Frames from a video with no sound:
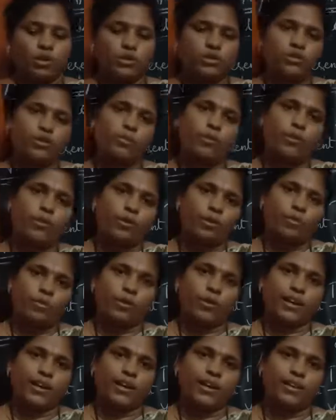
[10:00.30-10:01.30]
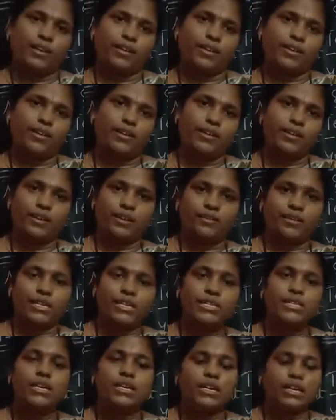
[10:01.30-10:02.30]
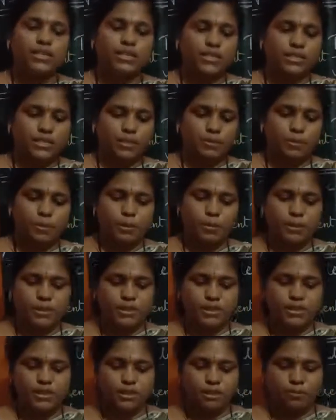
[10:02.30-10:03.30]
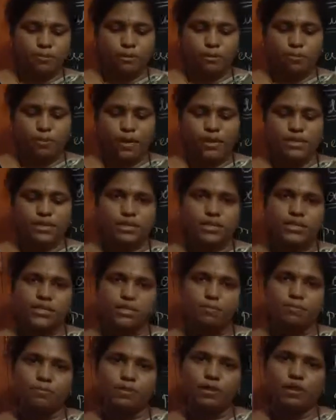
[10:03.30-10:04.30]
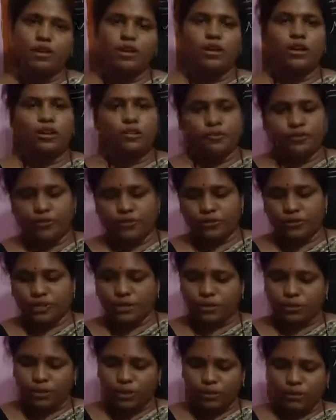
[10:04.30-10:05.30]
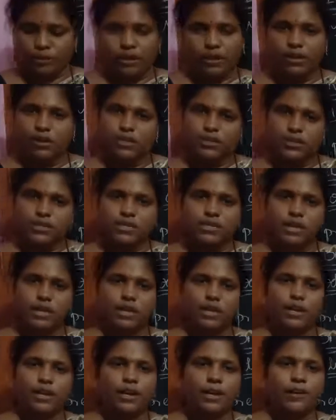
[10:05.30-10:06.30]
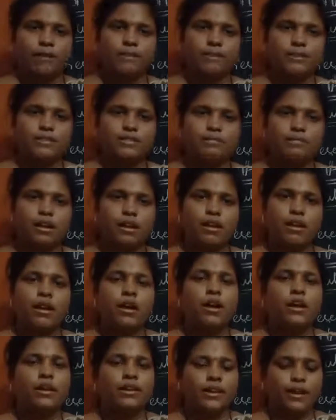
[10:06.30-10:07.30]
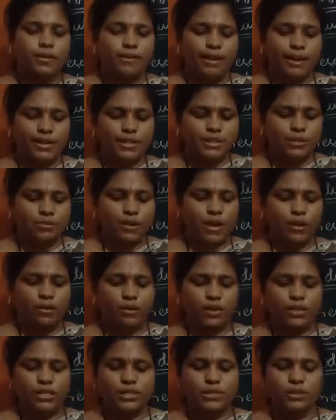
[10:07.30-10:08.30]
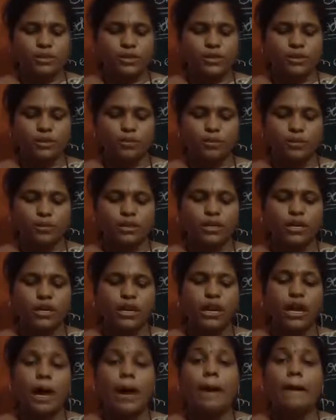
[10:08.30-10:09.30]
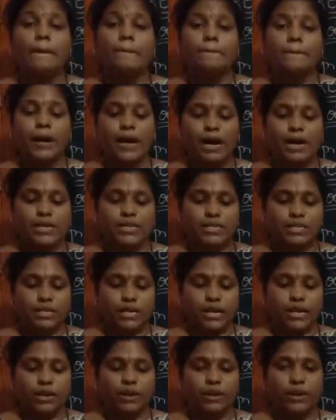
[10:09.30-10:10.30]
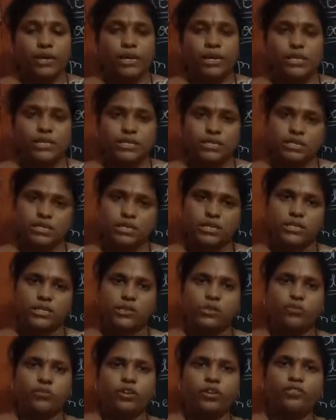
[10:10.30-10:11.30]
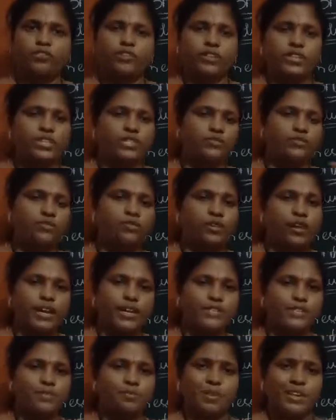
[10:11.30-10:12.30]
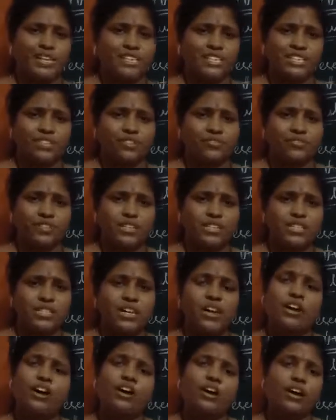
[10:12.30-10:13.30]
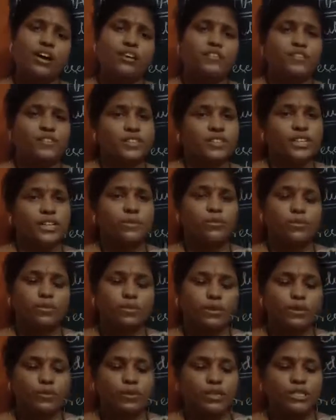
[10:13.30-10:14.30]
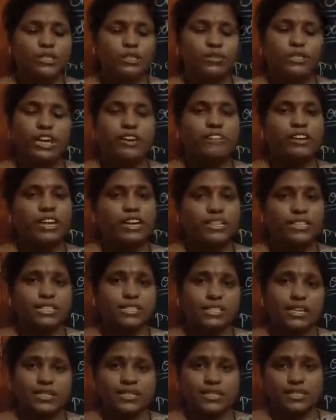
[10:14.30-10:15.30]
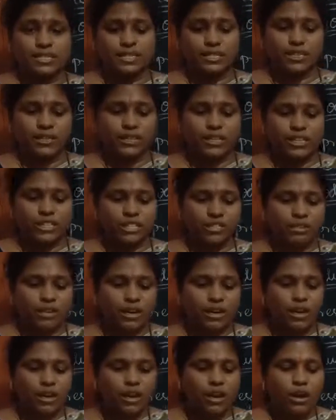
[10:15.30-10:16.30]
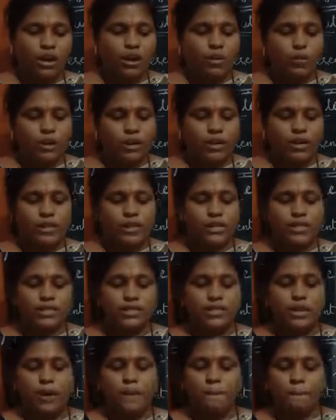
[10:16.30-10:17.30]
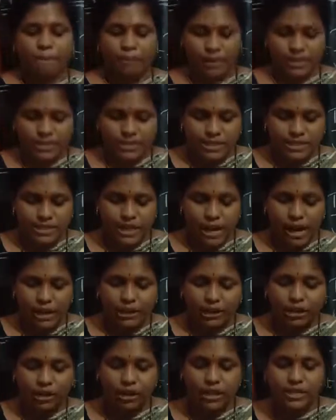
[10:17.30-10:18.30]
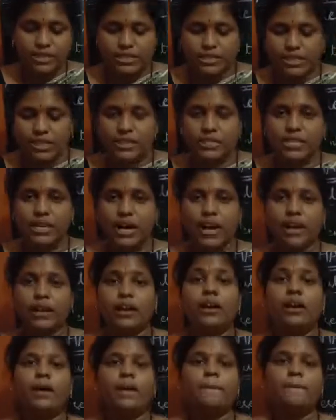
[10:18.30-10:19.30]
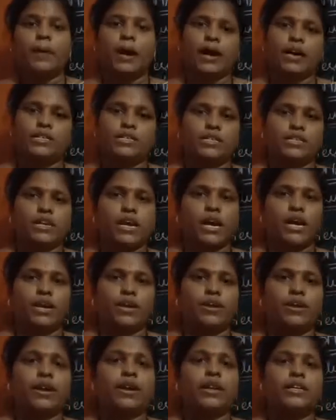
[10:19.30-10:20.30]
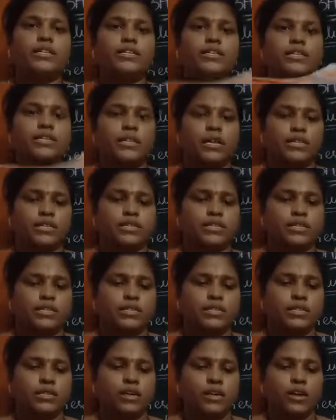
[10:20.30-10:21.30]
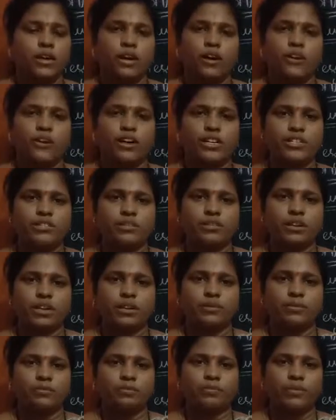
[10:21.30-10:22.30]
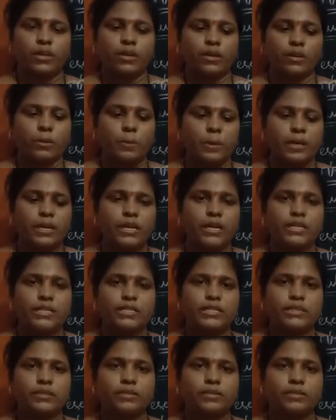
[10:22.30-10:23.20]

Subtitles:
tomorrow morning. Like this, the simple present, simple past and simple future will be done. Okay children, now next we are going to learn about the past continuous tense. We will finish full explanation first. After that we will go into the our exercises. Okay children, what it is? Present continuous tense and past continuous tense. Okay children, open it.